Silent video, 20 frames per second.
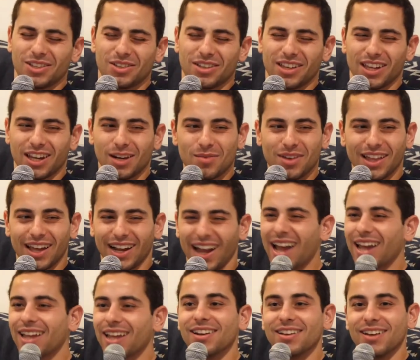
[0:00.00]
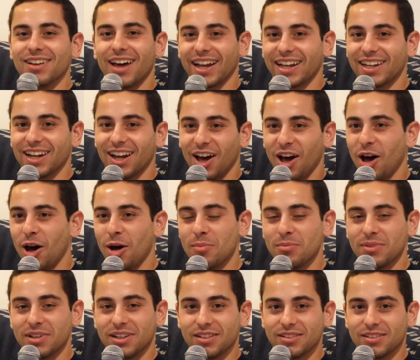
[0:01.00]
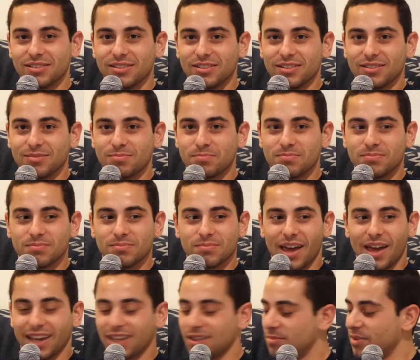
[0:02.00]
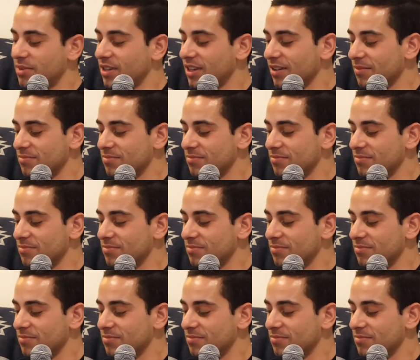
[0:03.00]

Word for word: kidding me? Like I can, I can hum and That's social suicide. I can be a